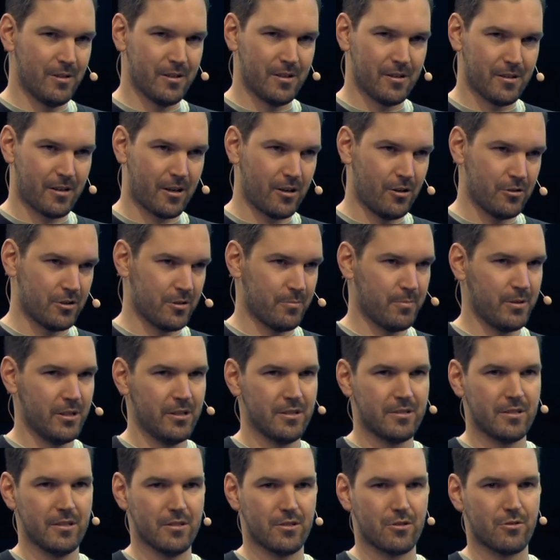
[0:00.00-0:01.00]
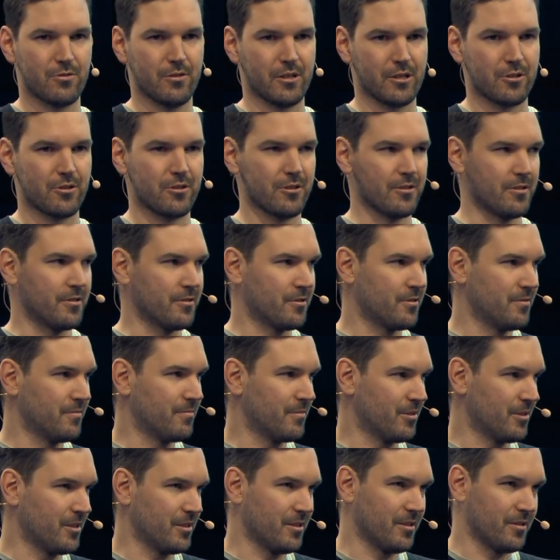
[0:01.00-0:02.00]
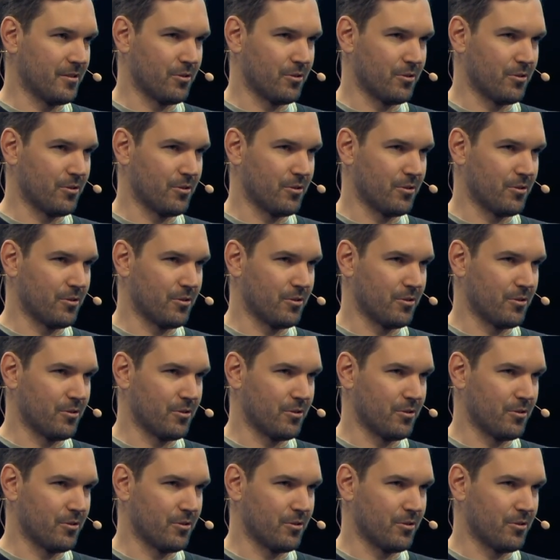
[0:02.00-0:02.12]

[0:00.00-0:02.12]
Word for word: an accountability structure. Uh,